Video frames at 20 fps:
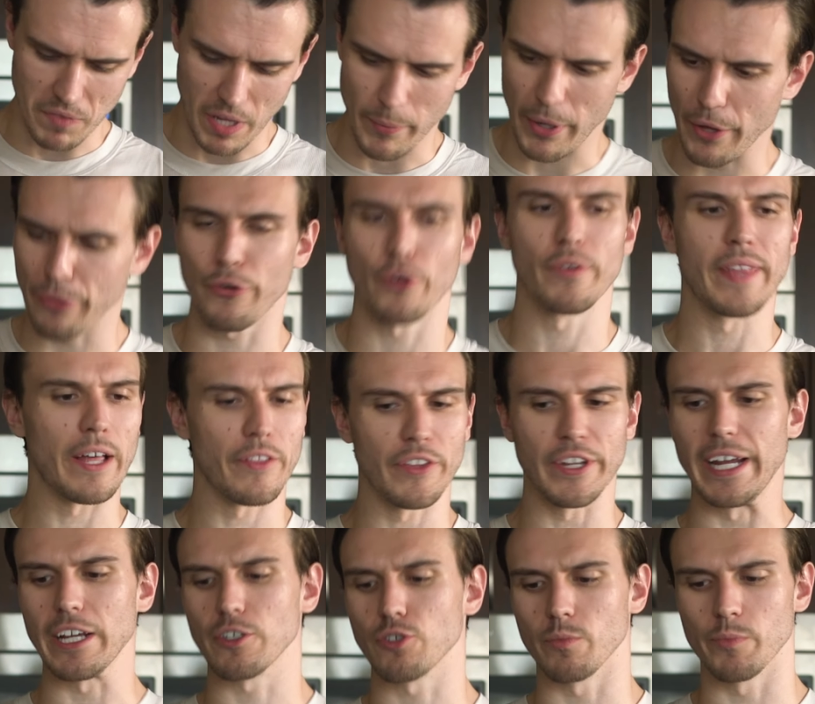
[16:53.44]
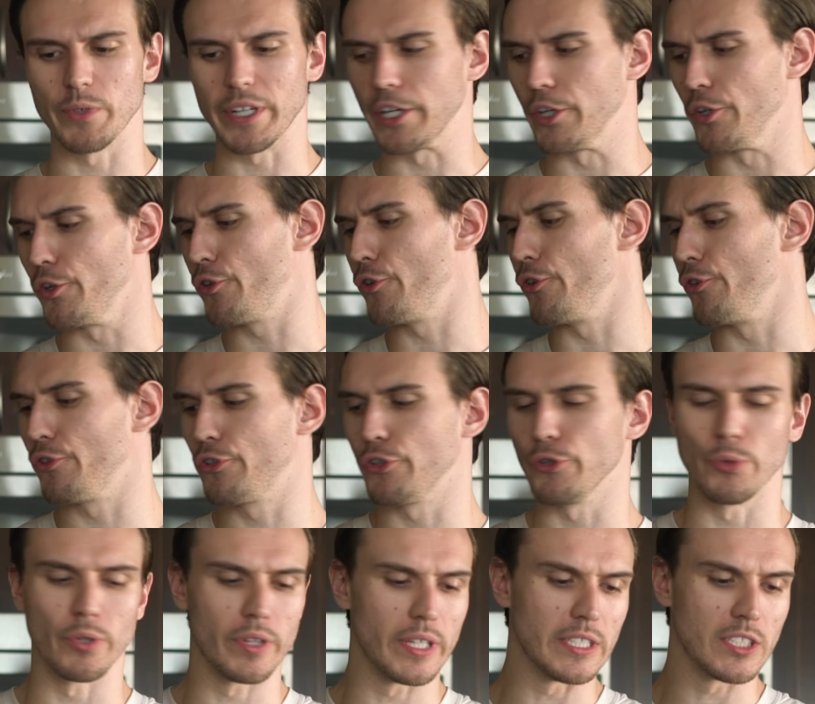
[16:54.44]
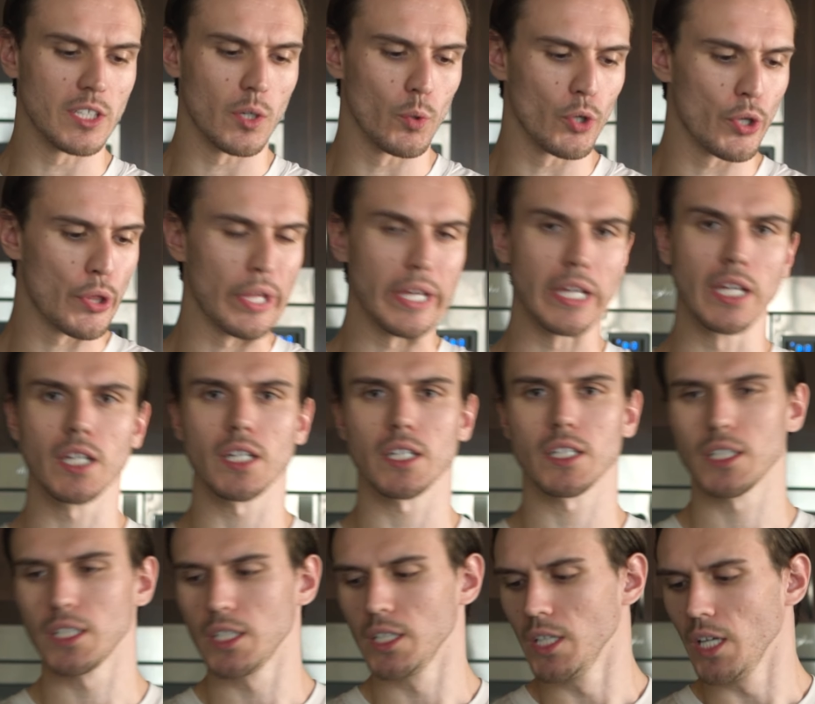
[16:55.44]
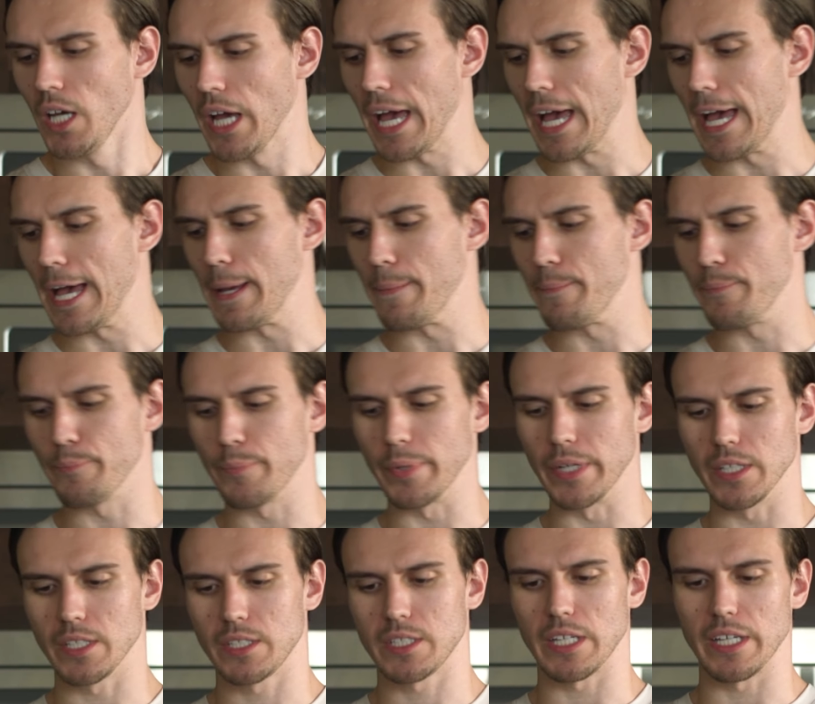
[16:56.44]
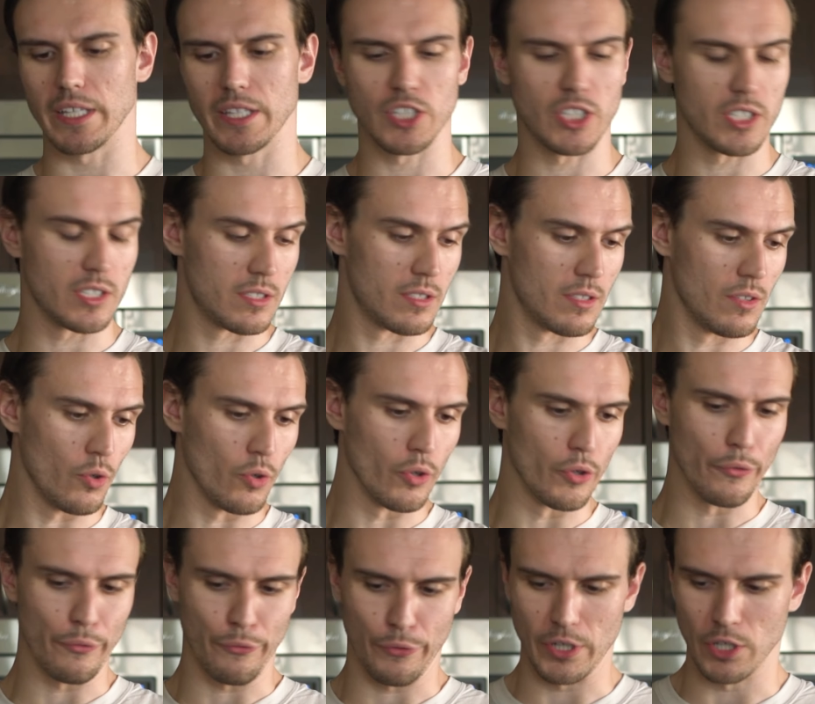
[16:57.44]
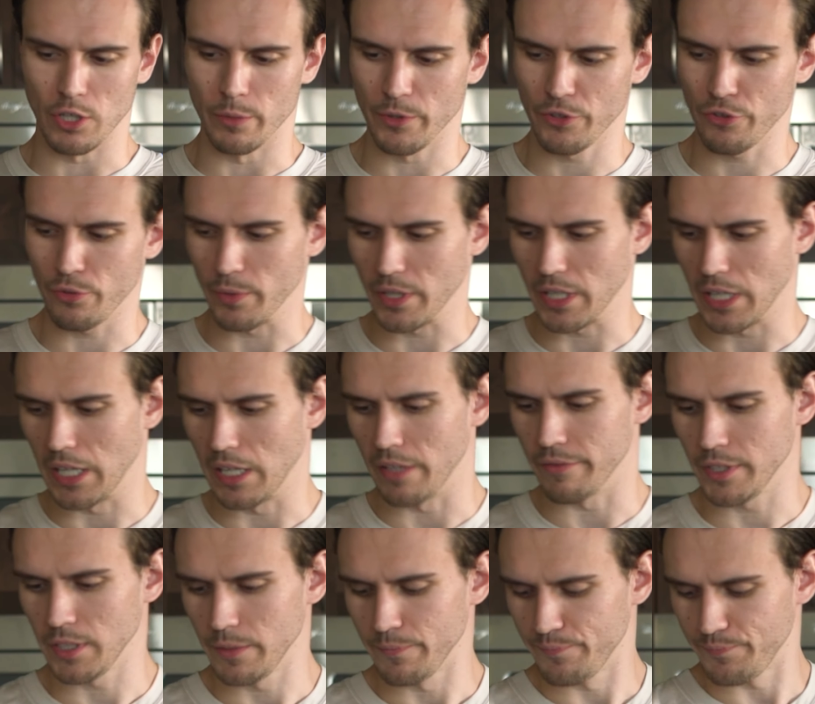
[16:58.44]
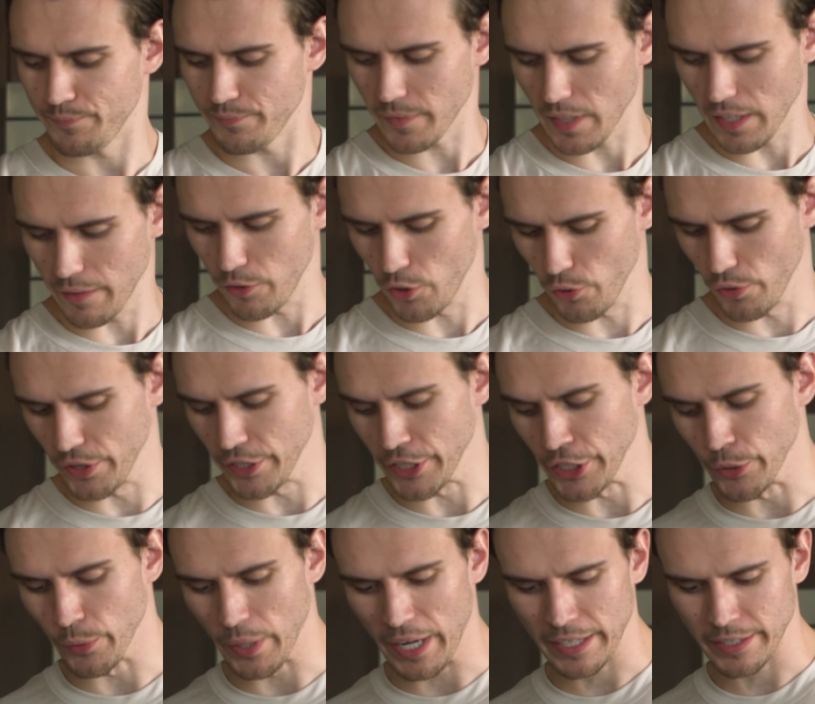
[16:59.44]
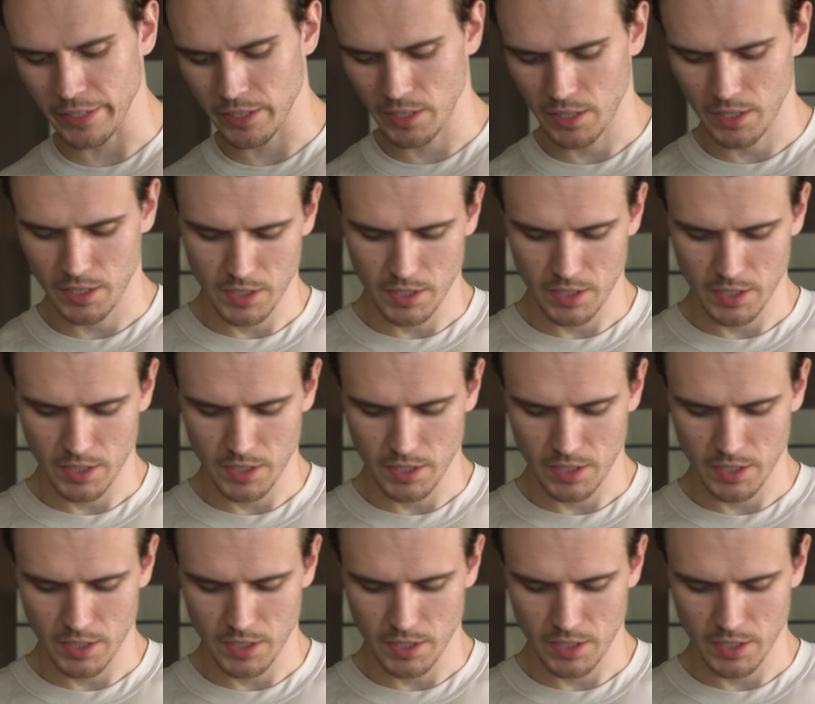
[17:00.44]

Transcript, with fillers: I might throw that on the next one. We're gonna do two of these, I would think. Um, but uh, this is oil-free hummus from Carver, if you're in the US.